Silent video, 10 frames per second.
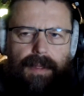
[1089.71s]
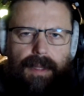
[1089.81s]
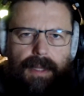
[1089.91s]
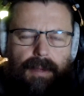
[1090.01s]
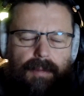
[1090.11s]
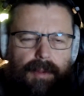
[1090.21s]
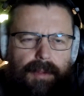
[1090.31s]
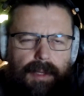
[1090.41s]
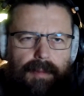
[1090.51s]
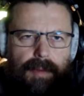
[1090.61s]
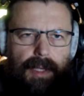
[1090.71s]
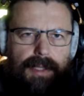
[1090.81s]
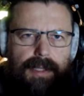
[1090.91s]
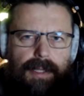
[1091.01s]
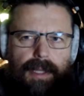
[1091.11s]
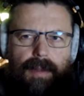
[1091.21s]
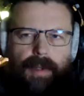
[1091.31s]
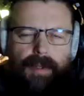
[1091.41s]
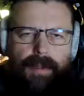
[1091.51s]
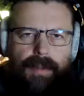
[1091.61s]
They want to invest, and they
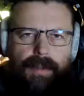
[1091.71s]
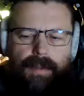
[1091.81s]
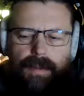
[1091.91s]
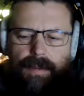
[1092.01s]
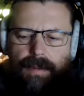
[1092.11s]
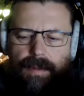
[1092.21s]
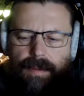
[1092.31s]
want to